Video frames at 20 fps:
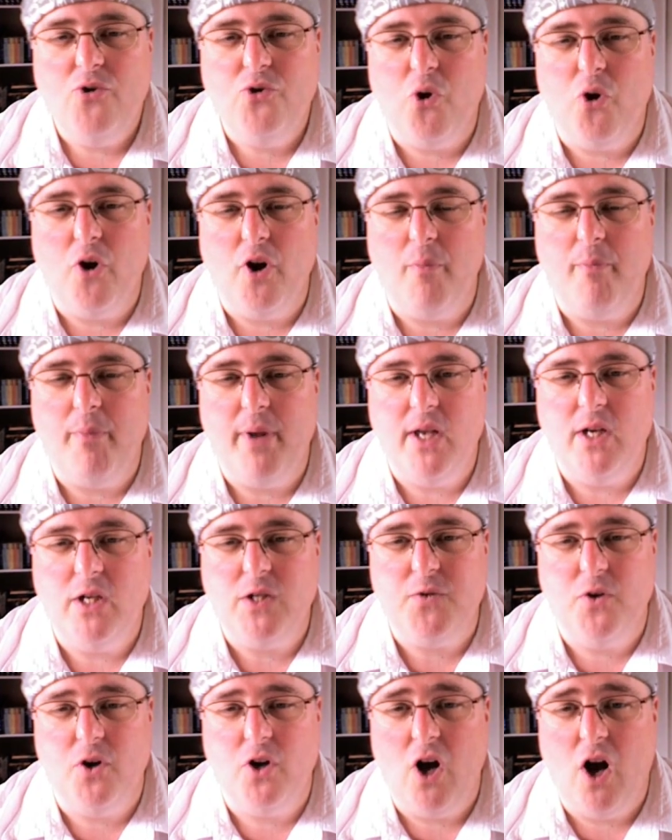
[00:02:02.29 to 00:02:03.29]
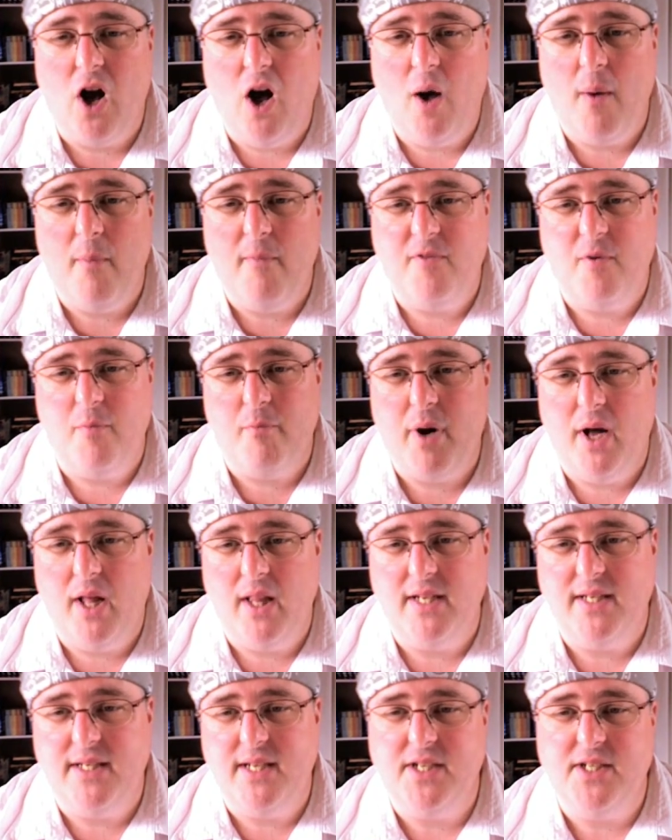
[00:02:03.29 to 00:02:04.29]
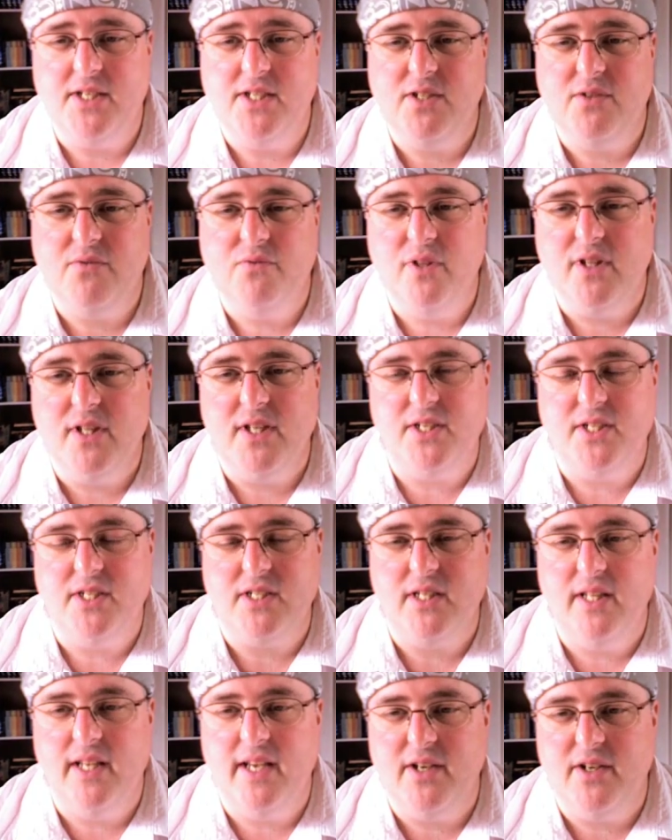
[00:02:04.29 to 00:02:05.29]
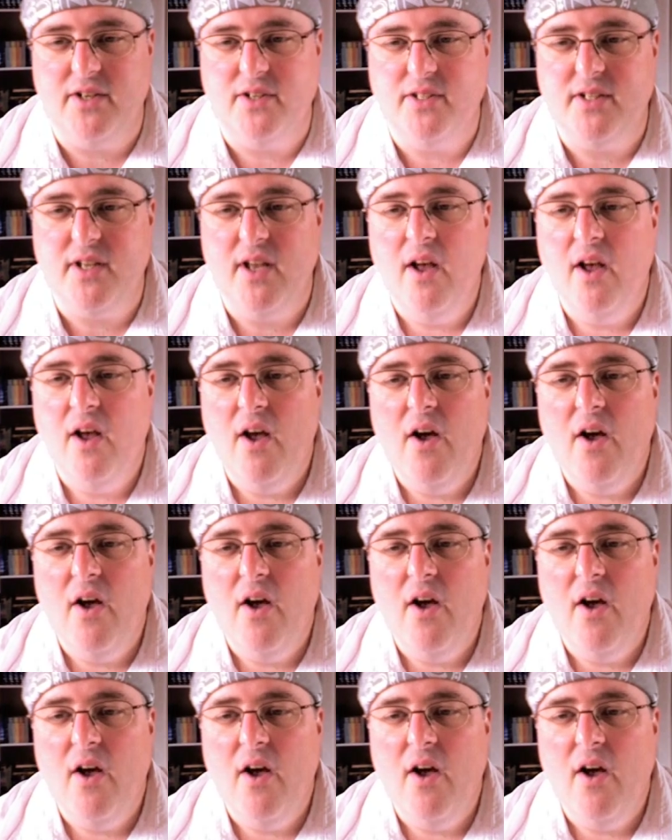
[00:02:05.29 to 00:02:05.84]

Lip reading: drawing appeals for calm from politicians and religious leaders.